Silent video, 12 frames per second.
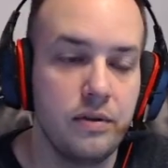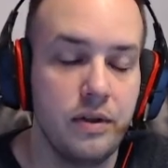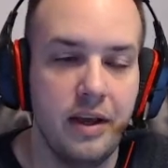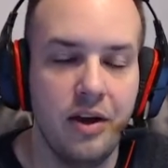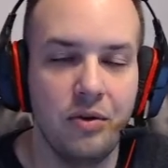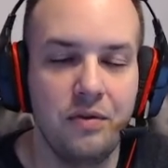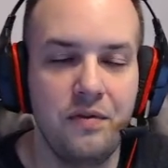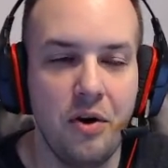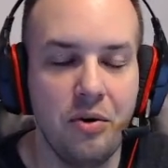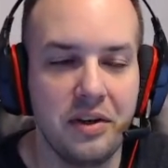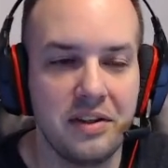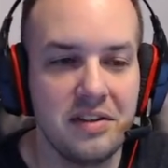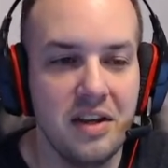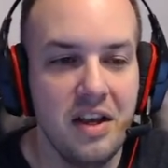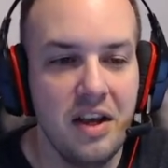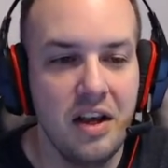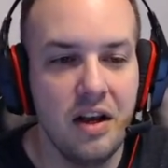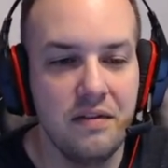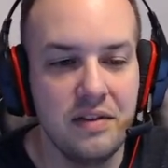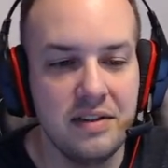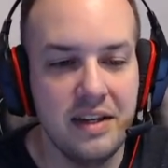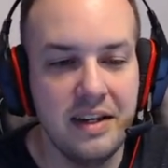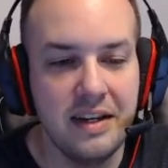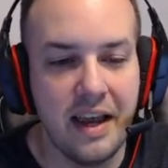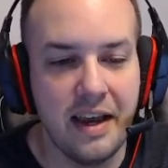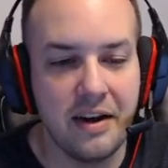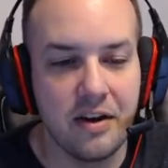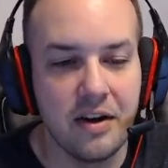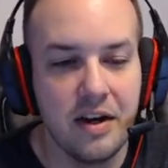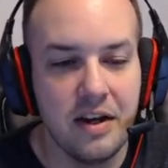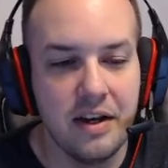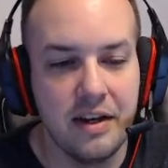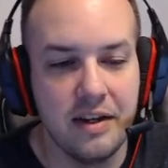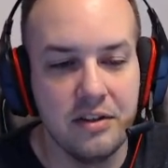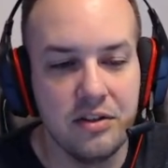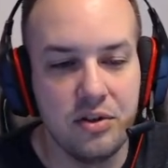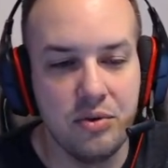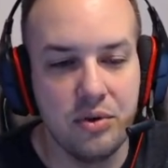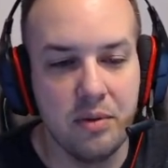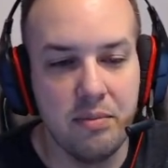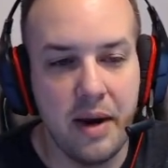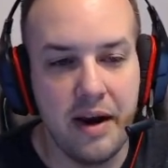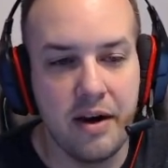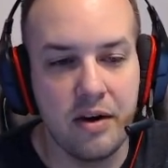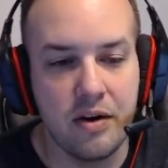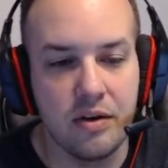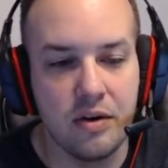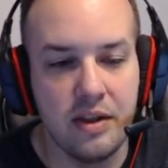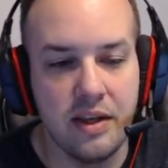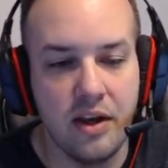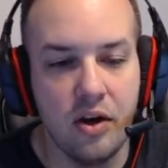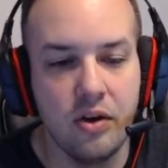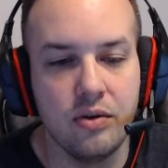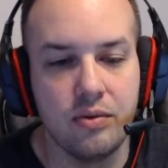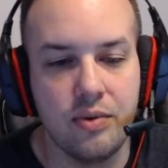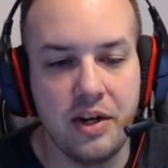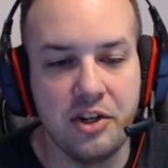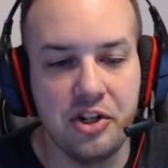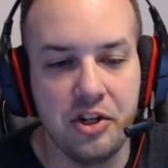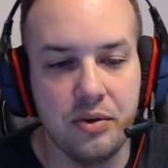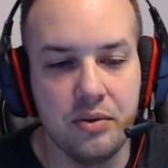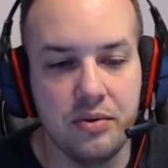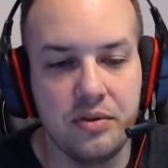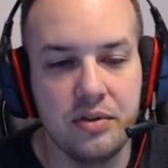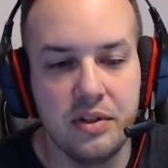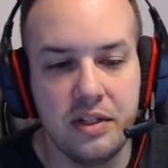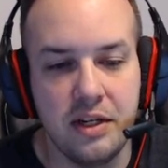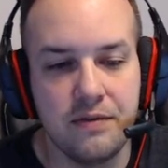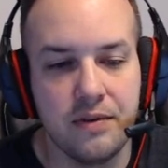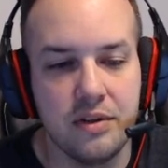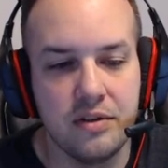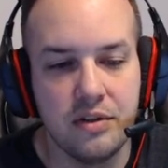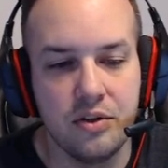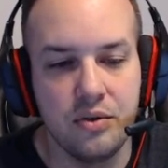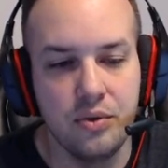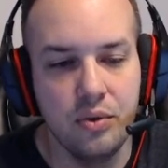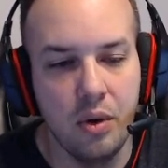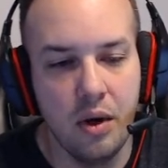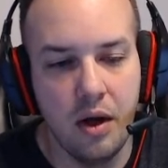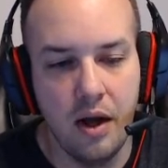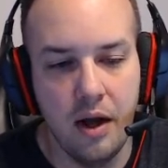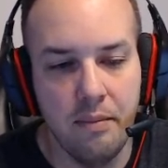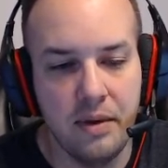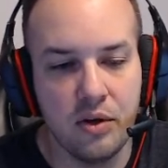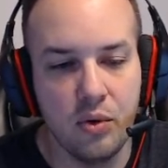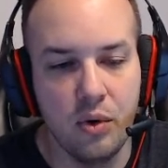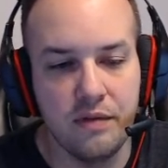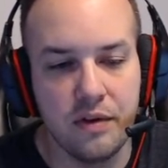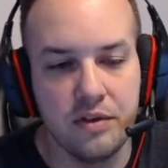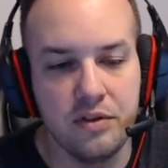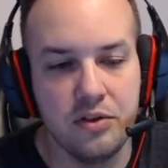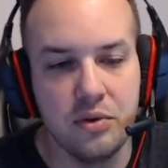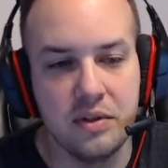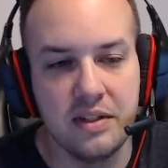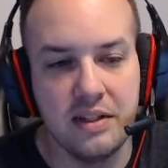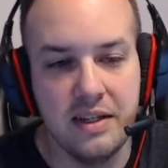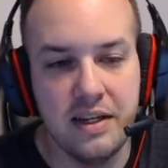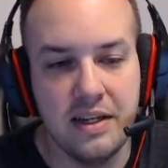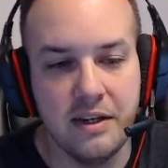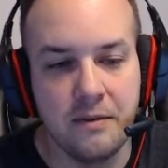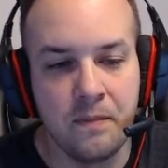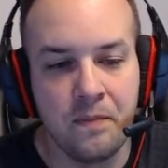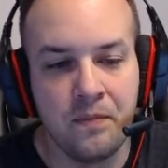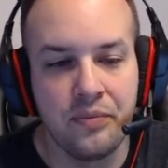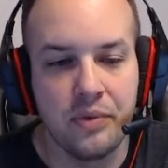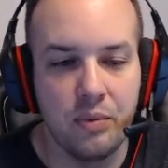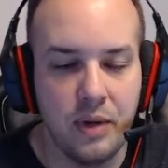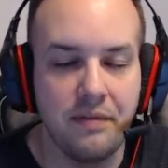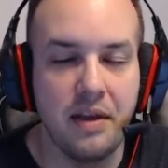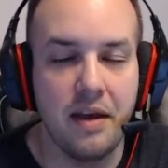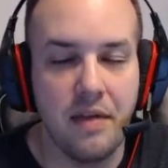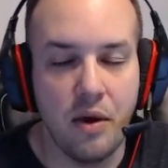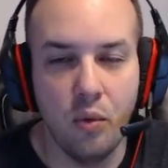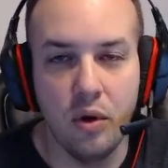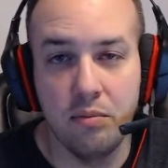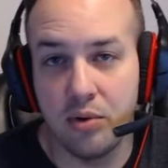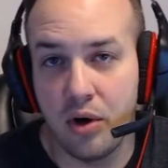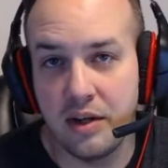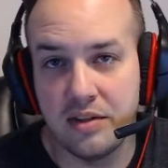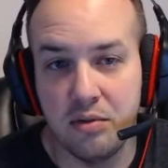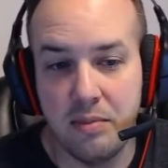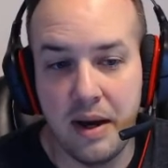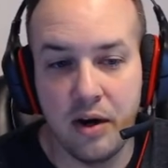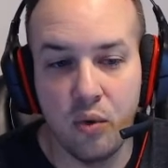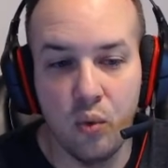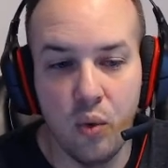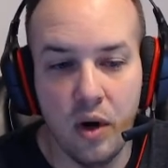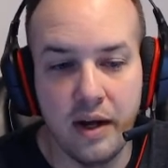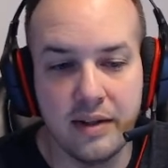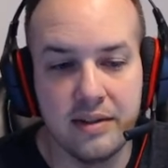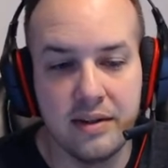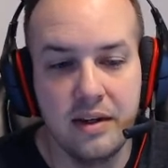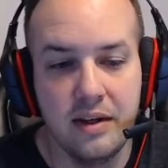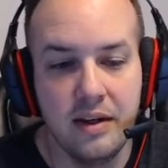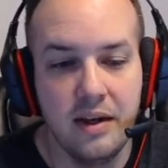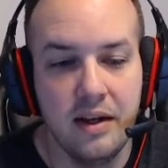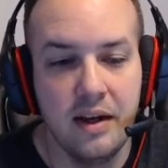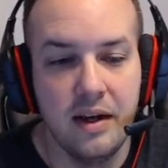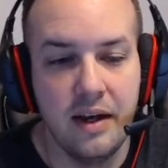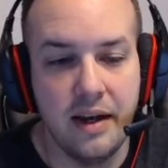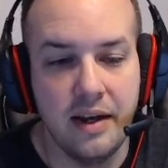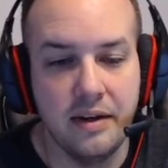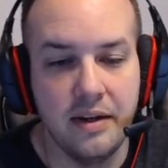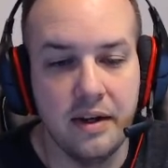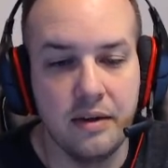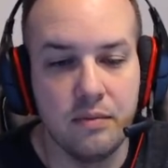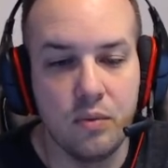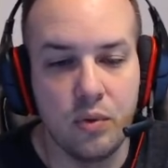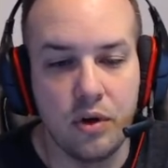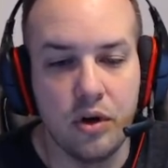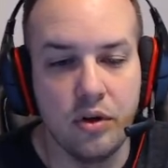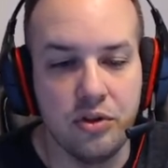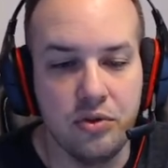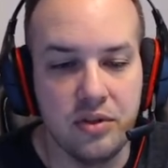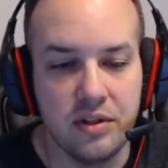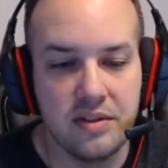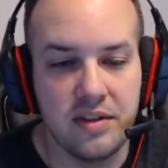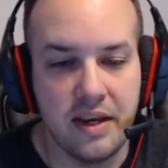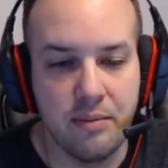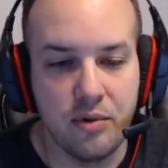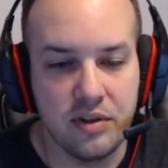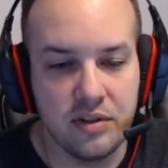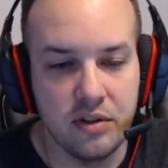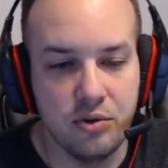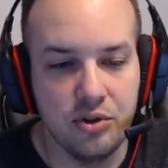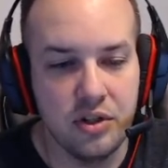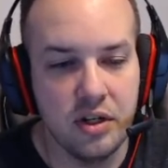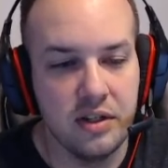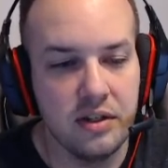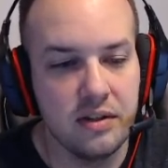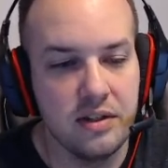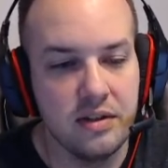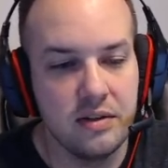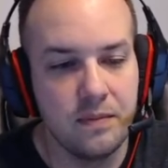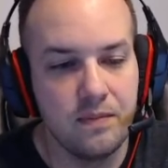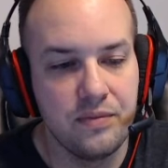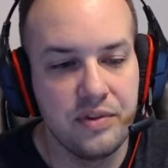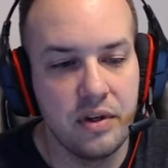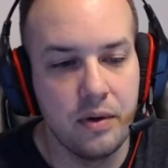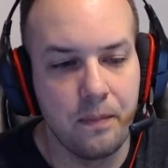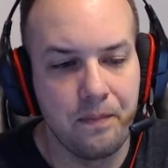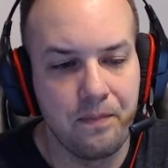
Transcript: whole focus of this indicator is to compare the alt ratios difference to Bitcoin versus USDT, we have to have that one price no matter what. And we're all using the same resolution on all these. So